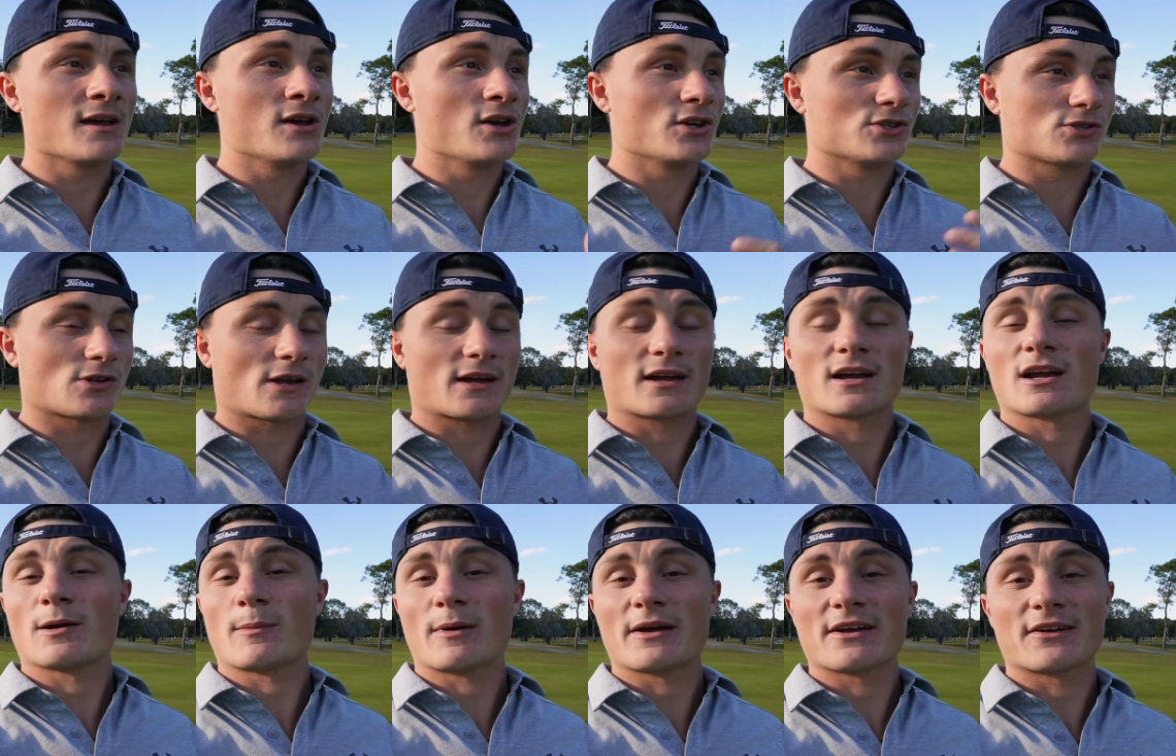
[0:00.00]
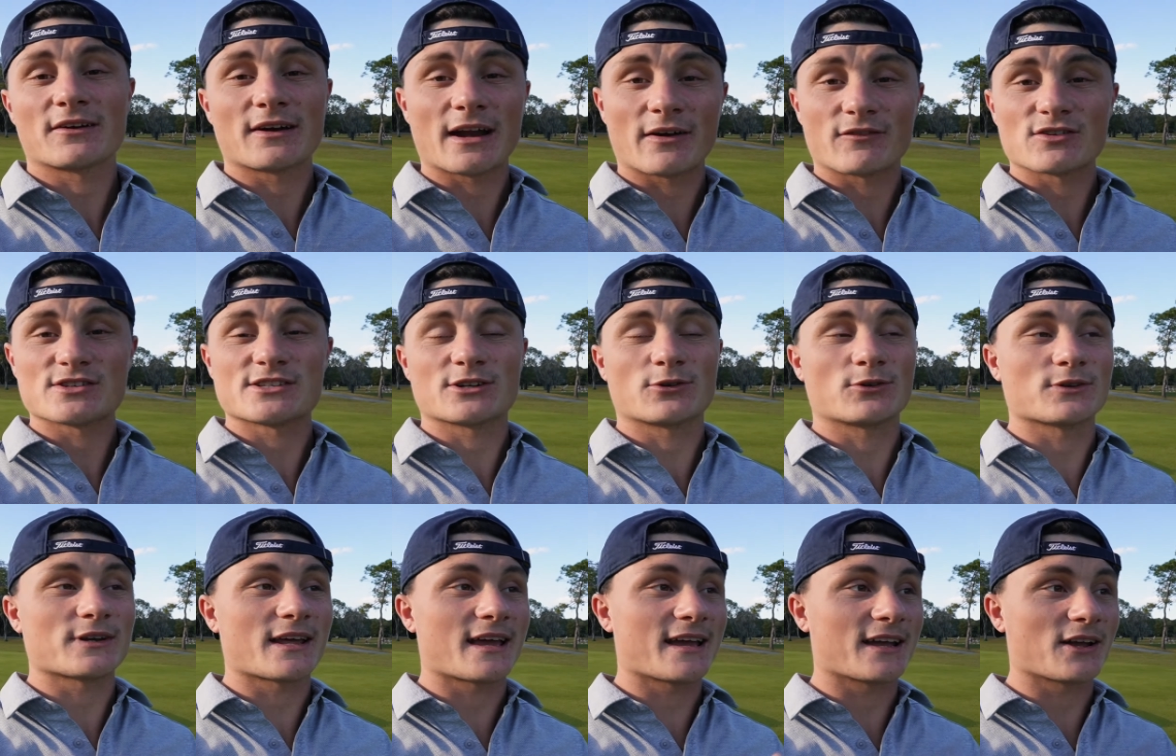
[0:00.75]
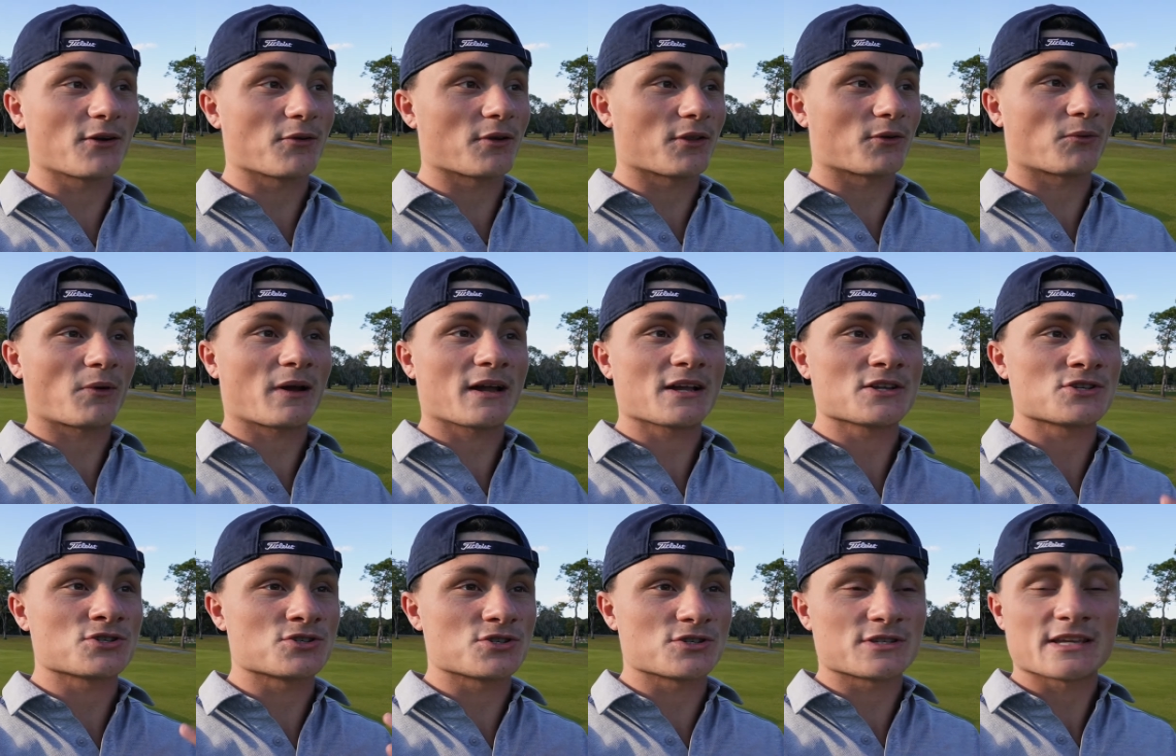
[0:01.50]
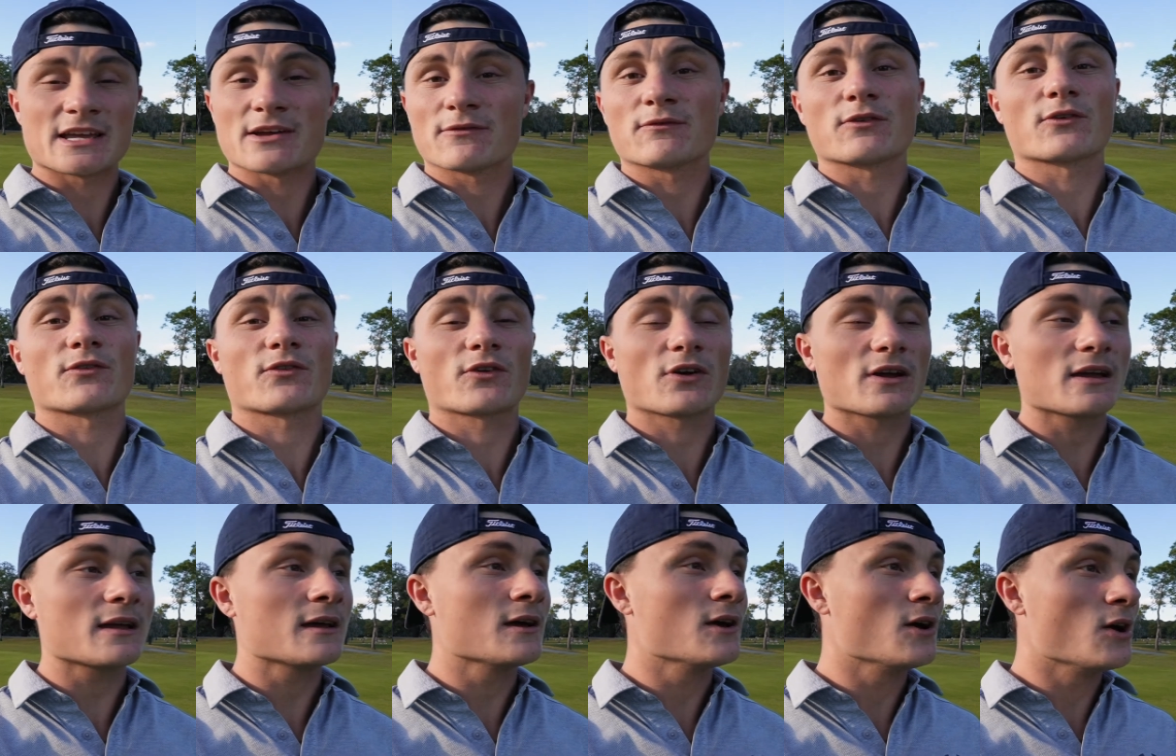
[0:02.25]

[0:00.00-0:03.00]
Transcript: so i can come out here every single day and go to the range and just hit for free